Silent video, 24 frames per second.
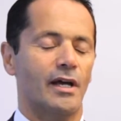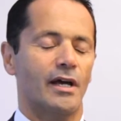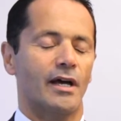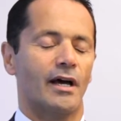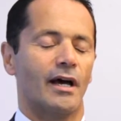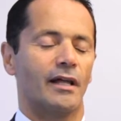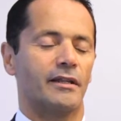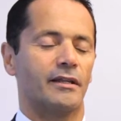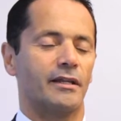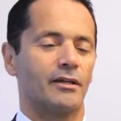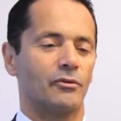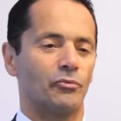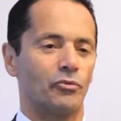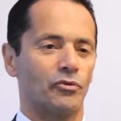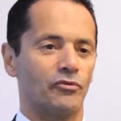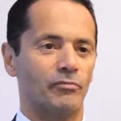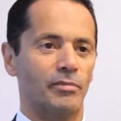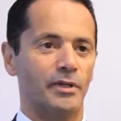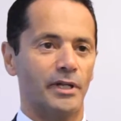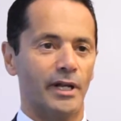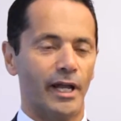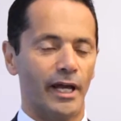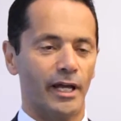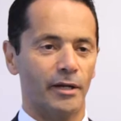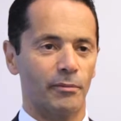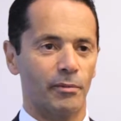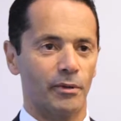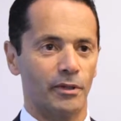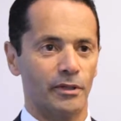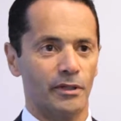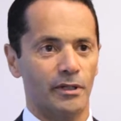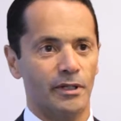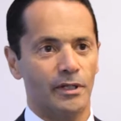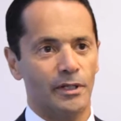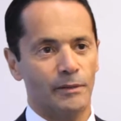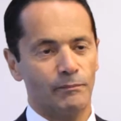I think we've been
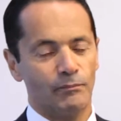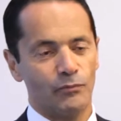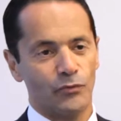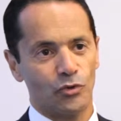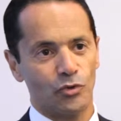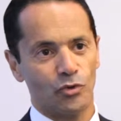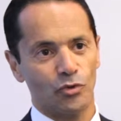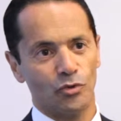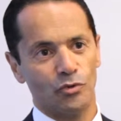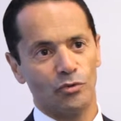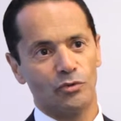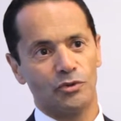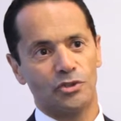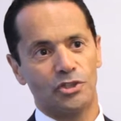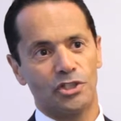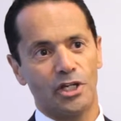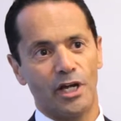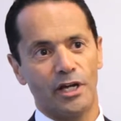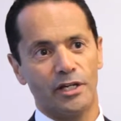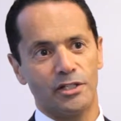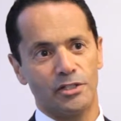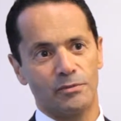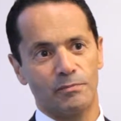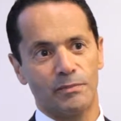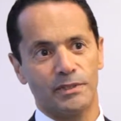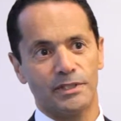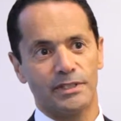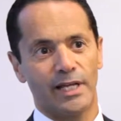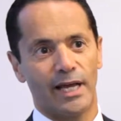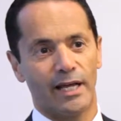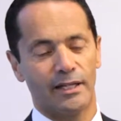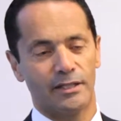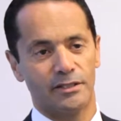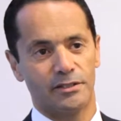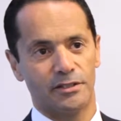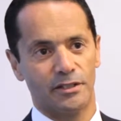able to change
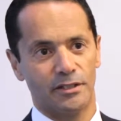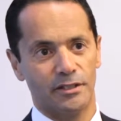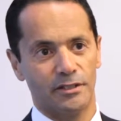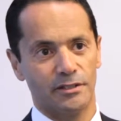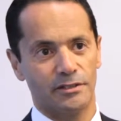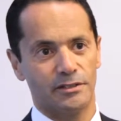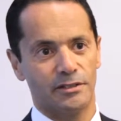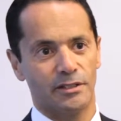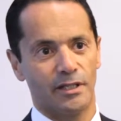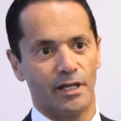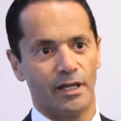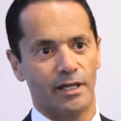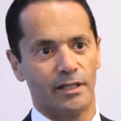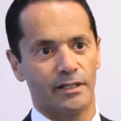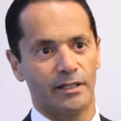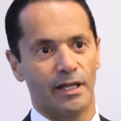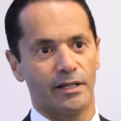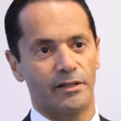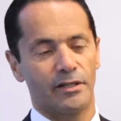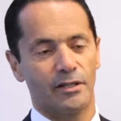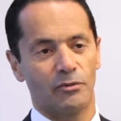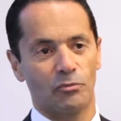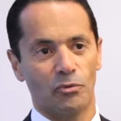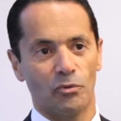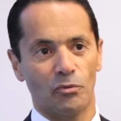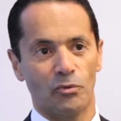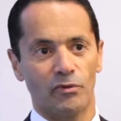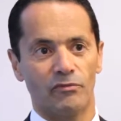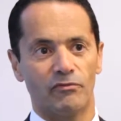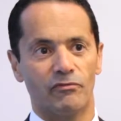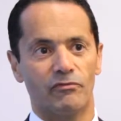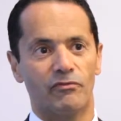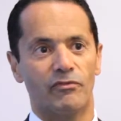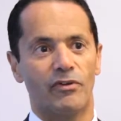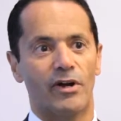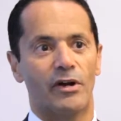mentalities, and I think we were
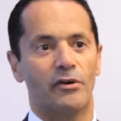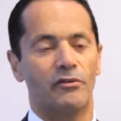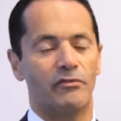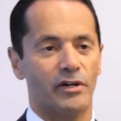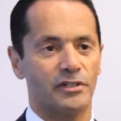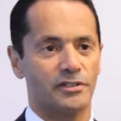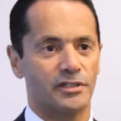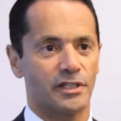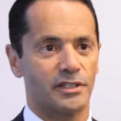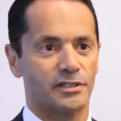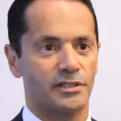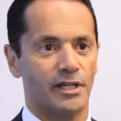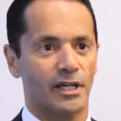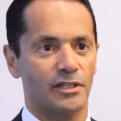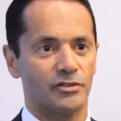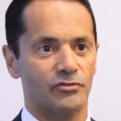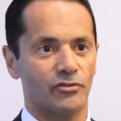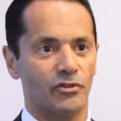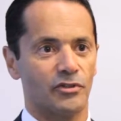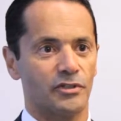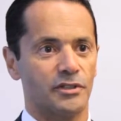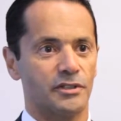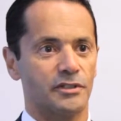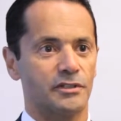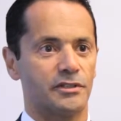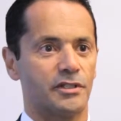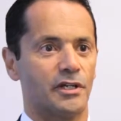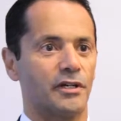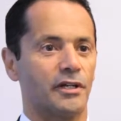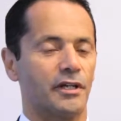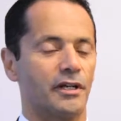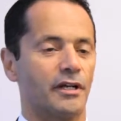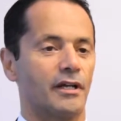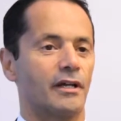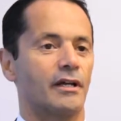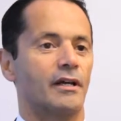very, very successful in
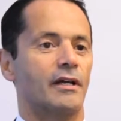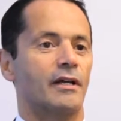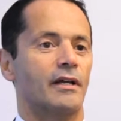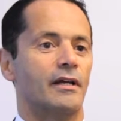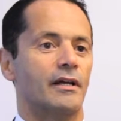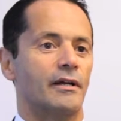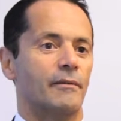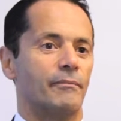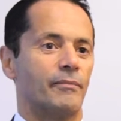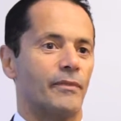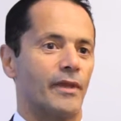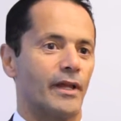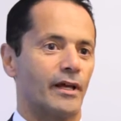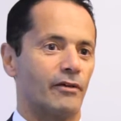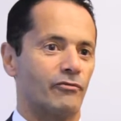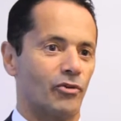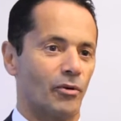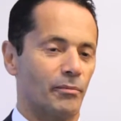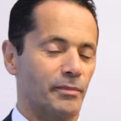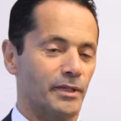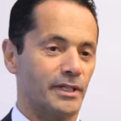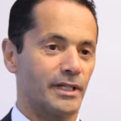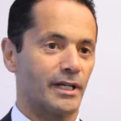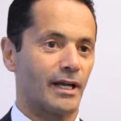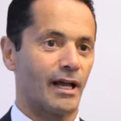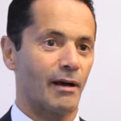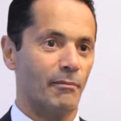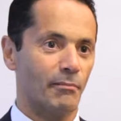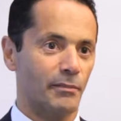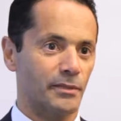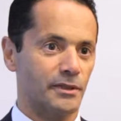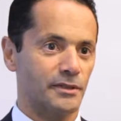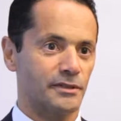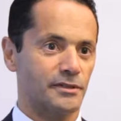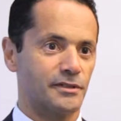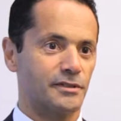turning from
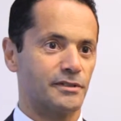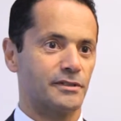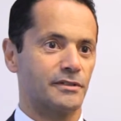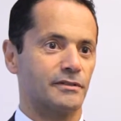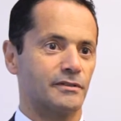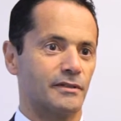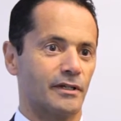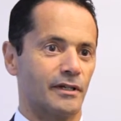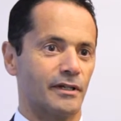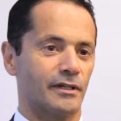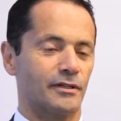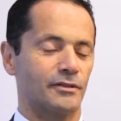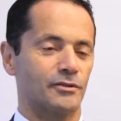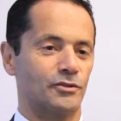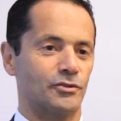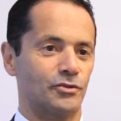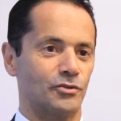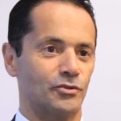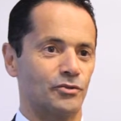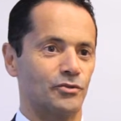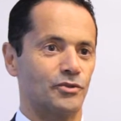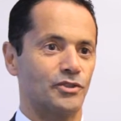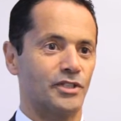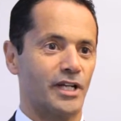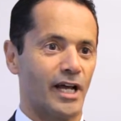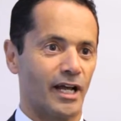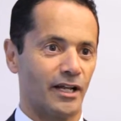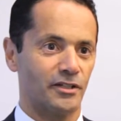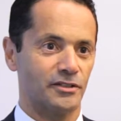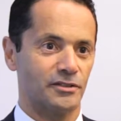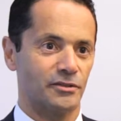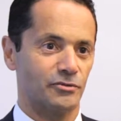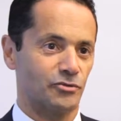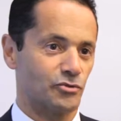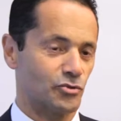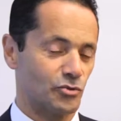incumbents
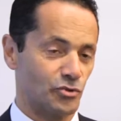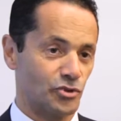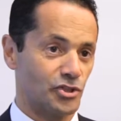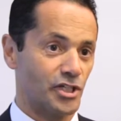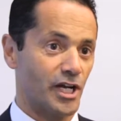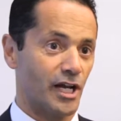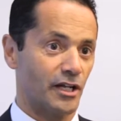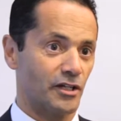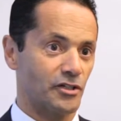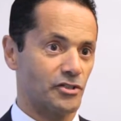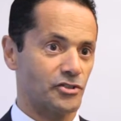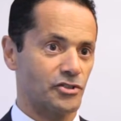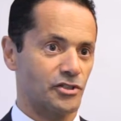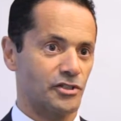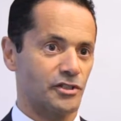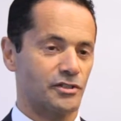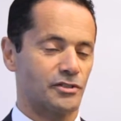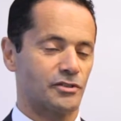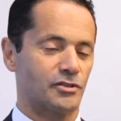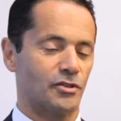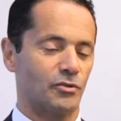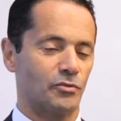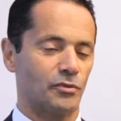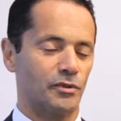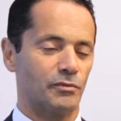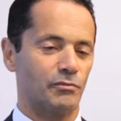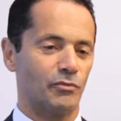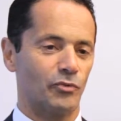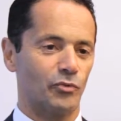to challengers. So we